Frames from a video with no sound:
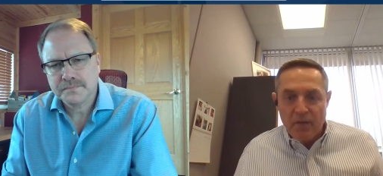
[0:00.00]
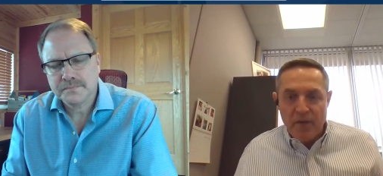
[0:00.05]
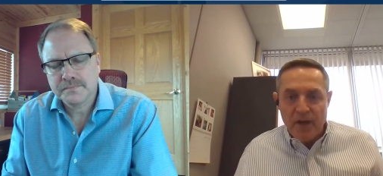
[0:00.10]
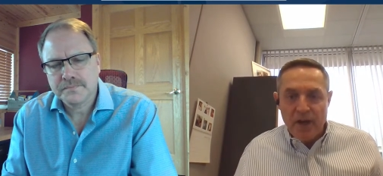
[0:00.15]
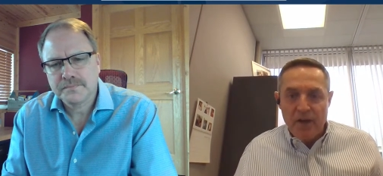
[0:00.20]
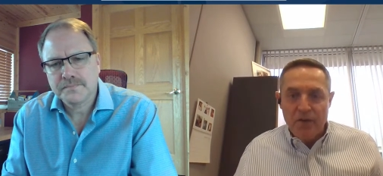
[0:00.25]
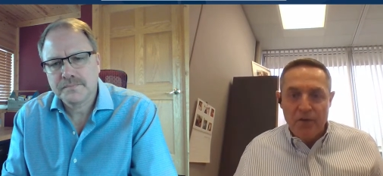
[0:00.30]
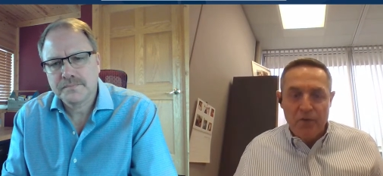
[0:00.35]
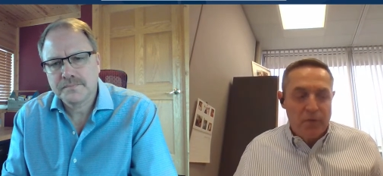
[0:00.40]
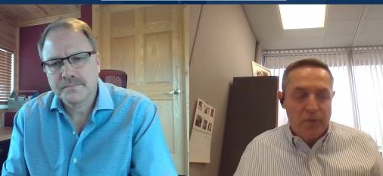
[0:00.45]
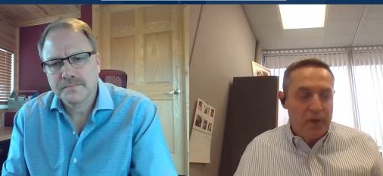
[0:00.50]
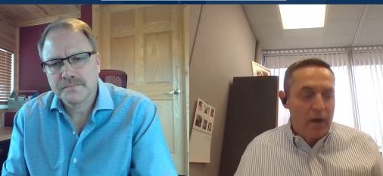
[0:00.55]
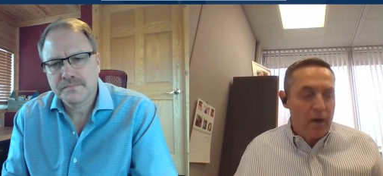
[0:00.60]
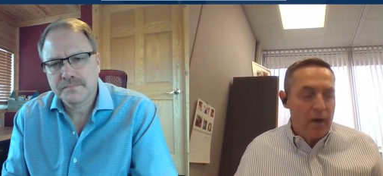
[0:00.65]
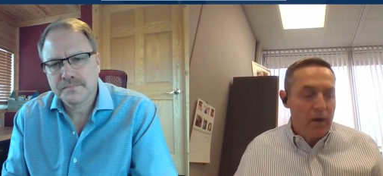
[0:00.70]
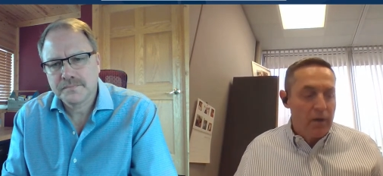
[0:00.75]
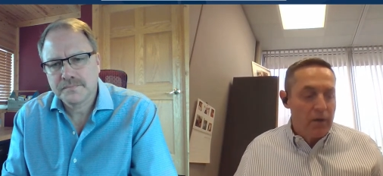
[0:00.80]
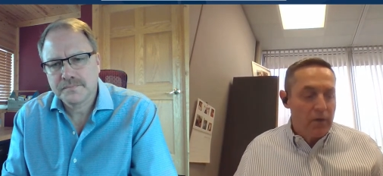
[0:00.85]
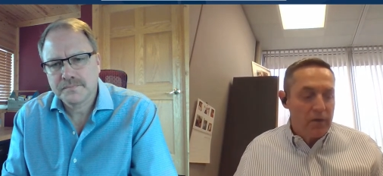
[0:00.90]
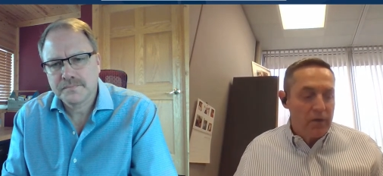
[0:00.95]
Speaker 1: about who we
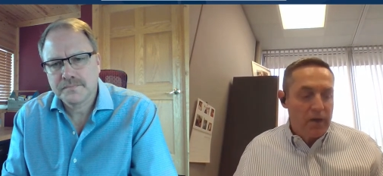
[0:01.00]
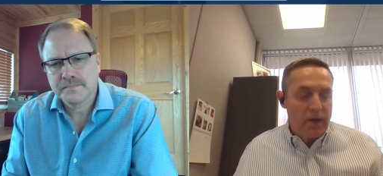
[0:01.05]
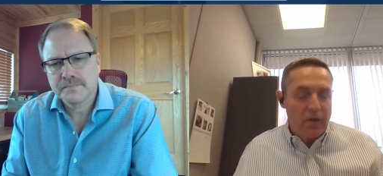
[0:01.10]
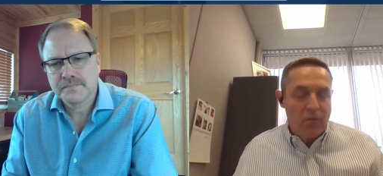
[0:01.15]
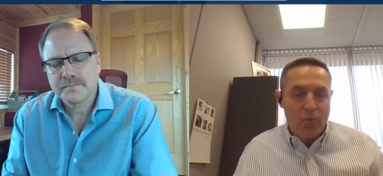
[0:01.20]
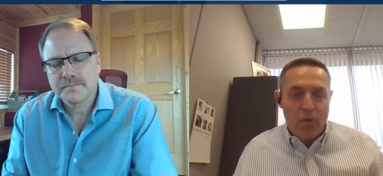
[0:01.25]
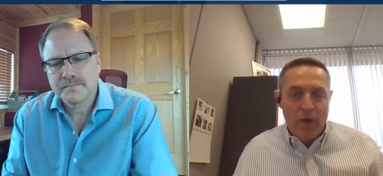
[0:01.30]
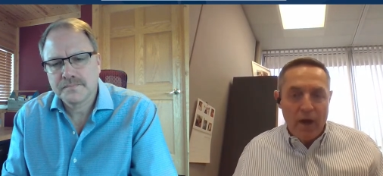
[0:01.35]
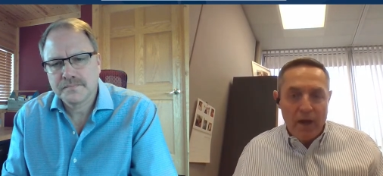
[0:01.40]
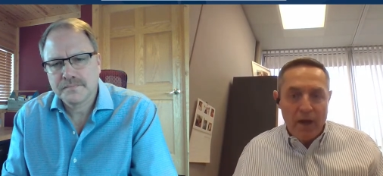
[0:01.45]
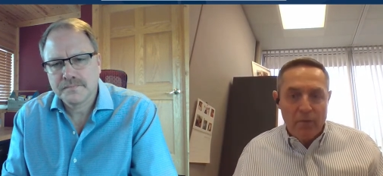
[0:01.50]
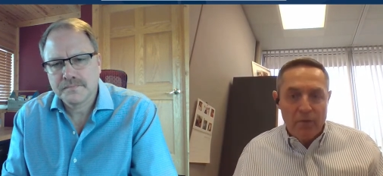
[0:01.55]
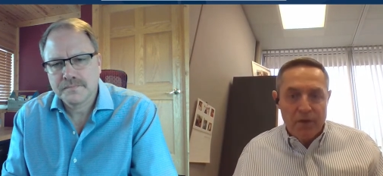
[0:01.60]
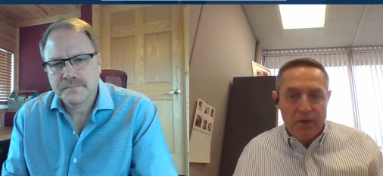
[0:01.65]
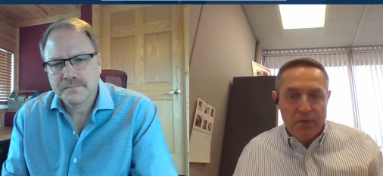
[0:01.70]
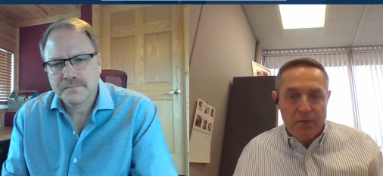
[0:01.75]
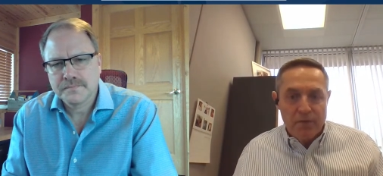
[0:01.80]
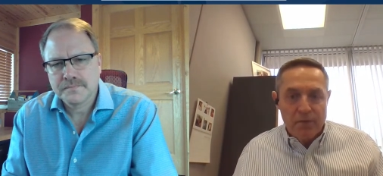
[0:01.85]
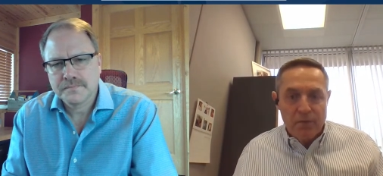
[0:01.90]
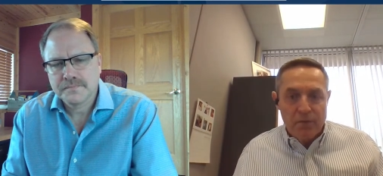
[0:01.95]
are and, and why
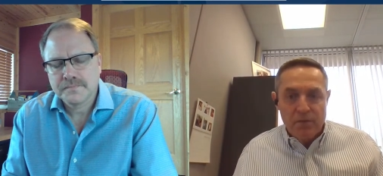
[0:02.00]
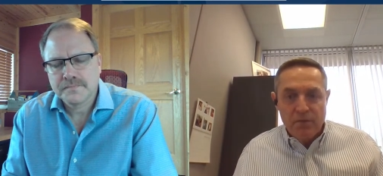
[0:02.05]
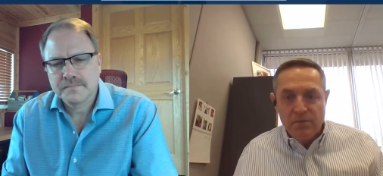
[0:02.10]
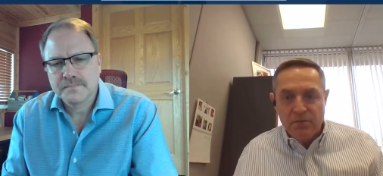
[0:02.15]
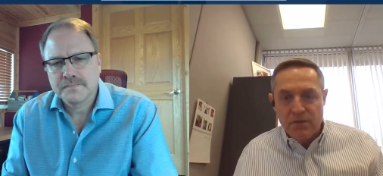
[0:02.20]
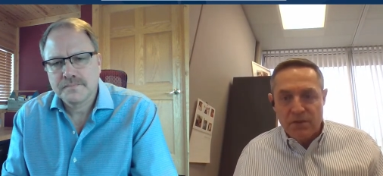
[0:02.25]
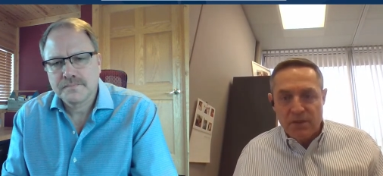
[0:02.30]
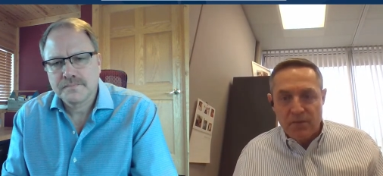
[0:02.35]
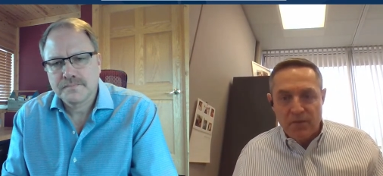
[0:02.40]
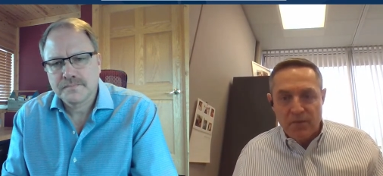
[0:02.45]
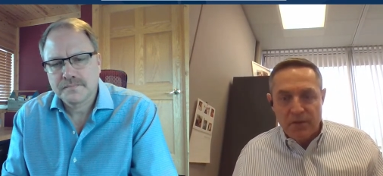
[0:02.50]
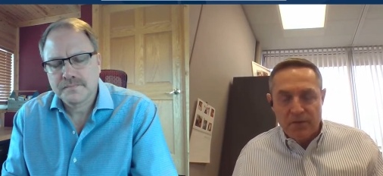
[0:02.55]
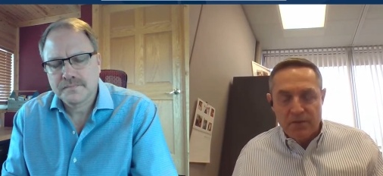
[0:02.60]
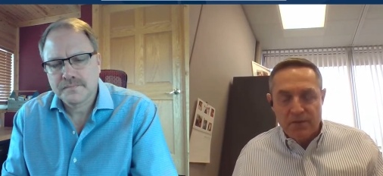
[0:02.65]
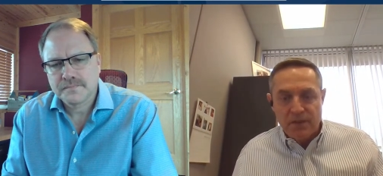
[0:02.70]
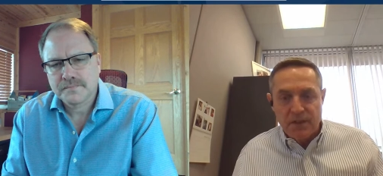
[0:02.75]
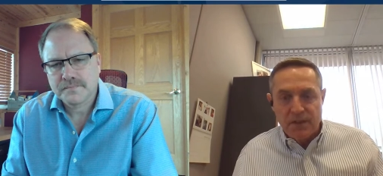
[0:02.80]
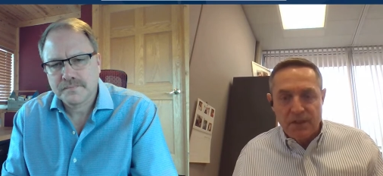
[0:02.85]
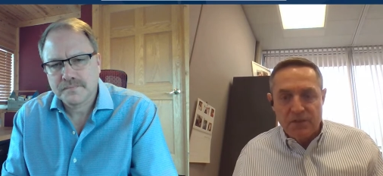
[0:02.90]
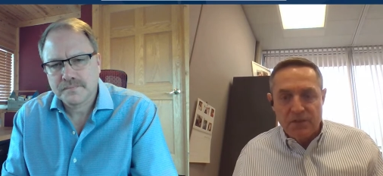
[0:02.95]
we do some of
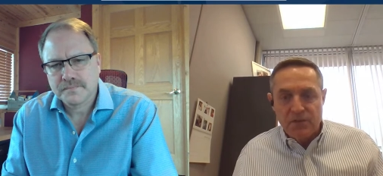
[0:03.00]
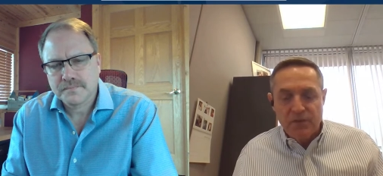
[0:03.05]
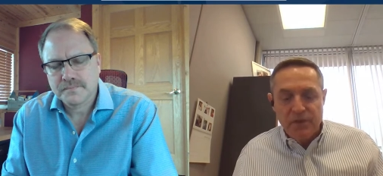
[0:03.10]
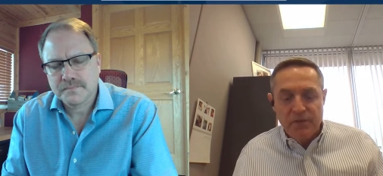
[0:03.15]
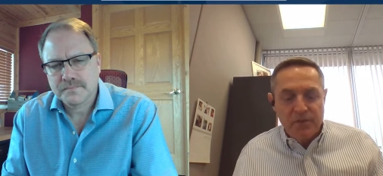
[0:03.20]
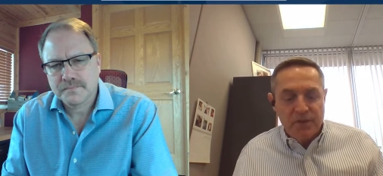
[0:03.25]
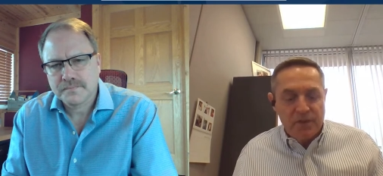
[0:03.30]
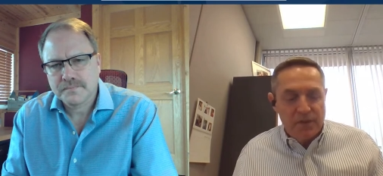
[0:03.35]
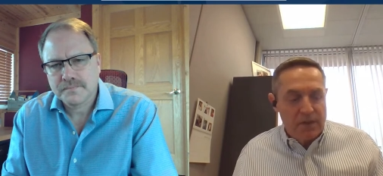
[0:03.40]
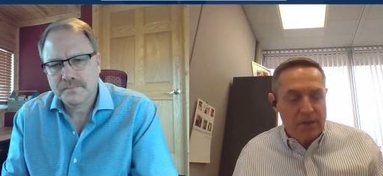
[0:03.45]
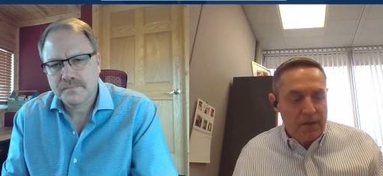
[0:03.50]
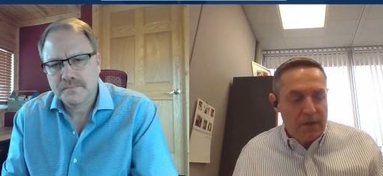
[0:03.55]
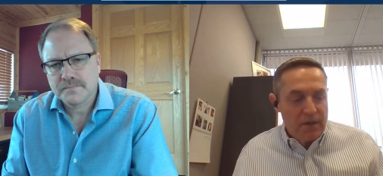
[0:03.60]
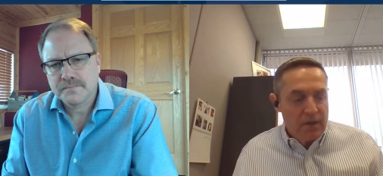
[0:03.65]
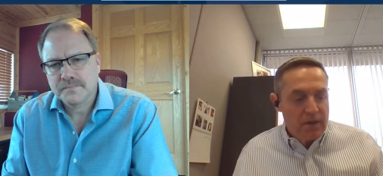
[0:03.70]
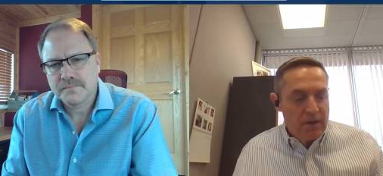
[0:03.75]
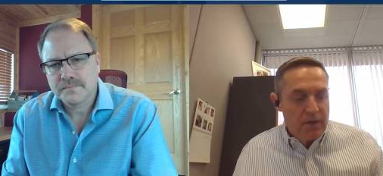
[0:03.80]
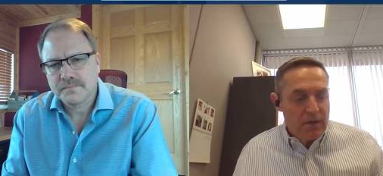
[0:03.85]
those things. So we've been,